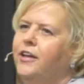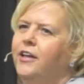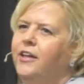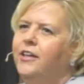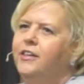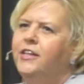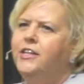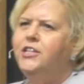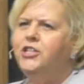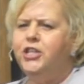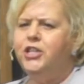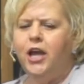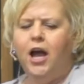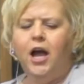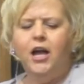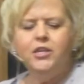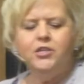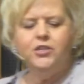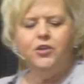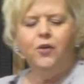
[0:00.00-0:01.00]
that she
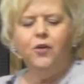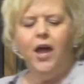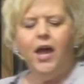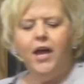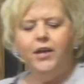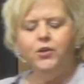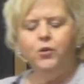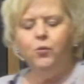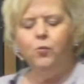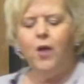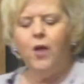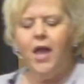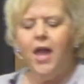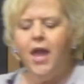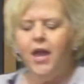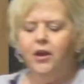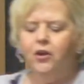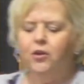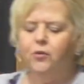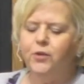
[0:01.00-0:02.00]
also had to
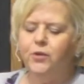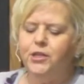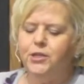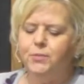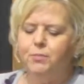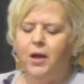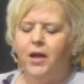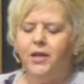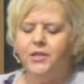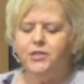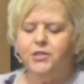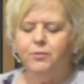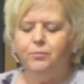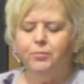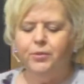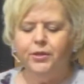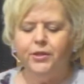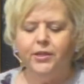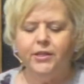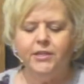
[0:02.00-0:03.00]
weigh her
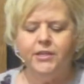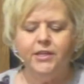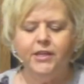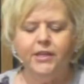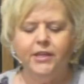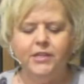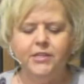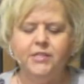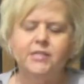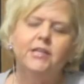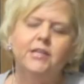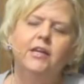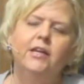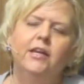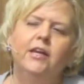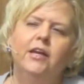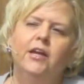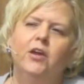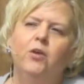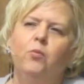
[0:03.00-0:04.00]
responsibilities
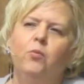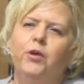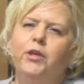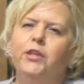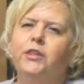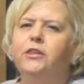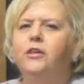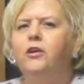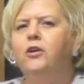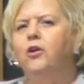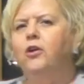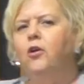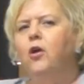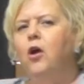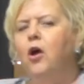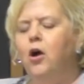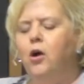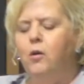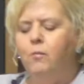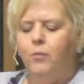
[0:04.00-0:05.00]
with her
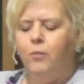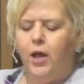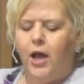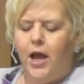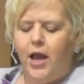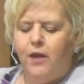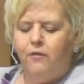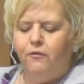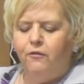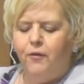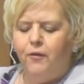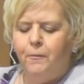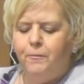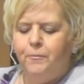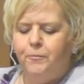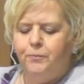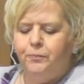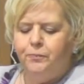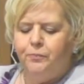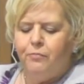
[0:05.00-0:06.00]
home life.
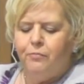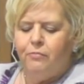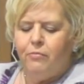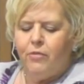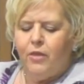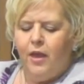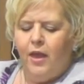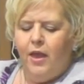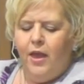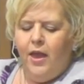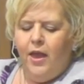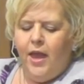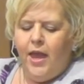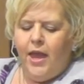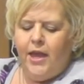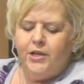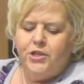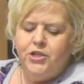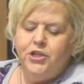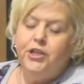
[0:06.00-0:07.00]

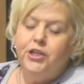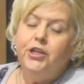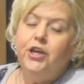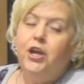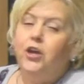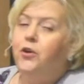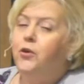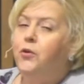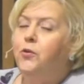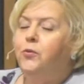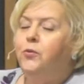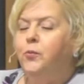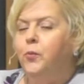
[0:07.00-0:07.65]
And she knew